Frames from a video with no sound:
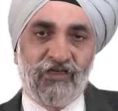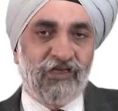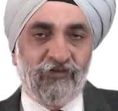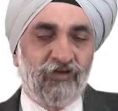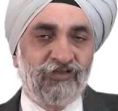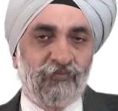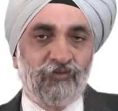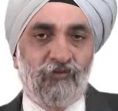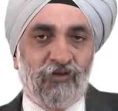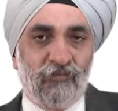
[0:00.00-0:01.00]
and every
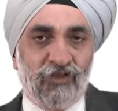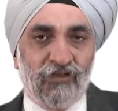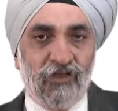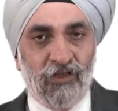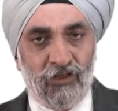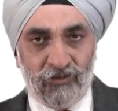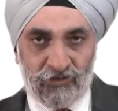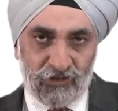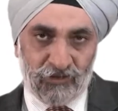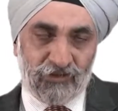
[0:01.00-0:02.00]
subsequent month
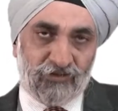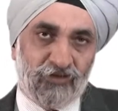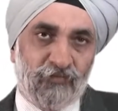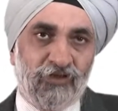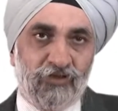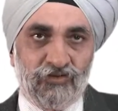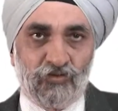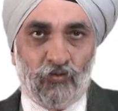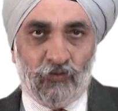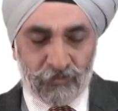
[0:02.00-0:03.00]
till the treatment is
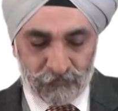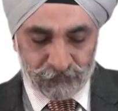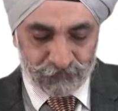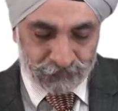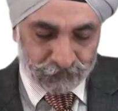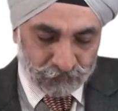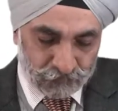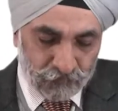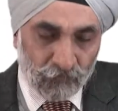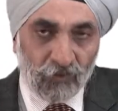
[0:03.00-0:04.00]
over.
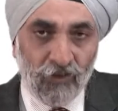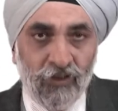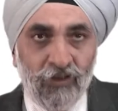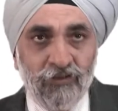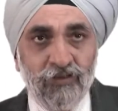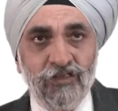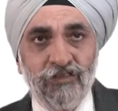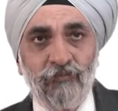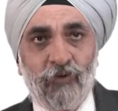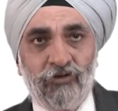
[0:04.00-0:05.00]
This
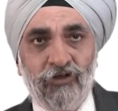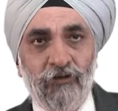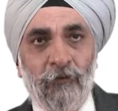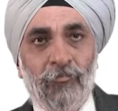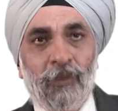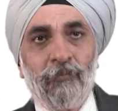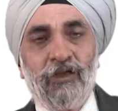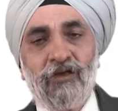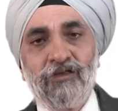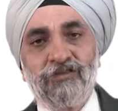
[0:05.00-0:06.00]
is important
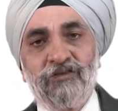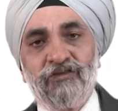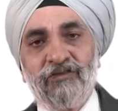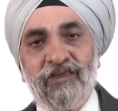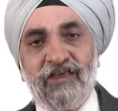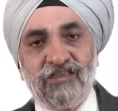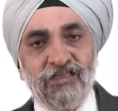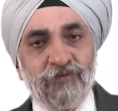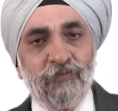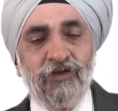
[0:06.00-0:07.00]
because the
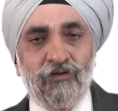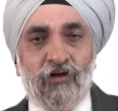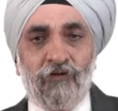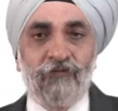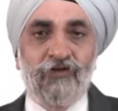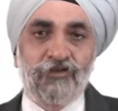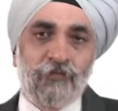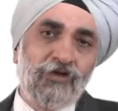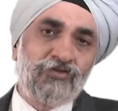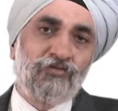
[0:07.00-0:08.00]
assessment of
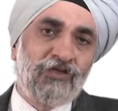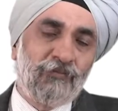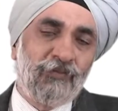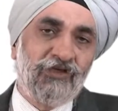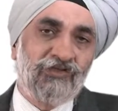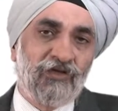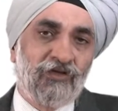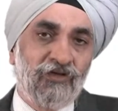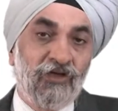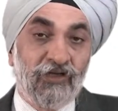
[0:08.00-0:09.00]
response to therapy in
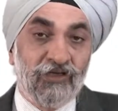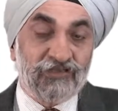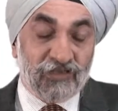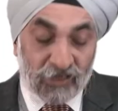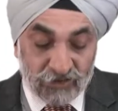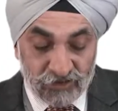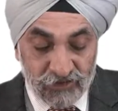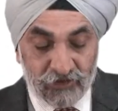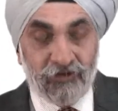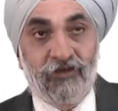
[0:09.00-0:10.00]
children is
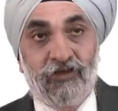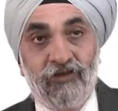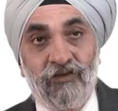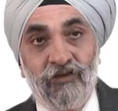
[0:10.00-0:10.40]
largely clinical.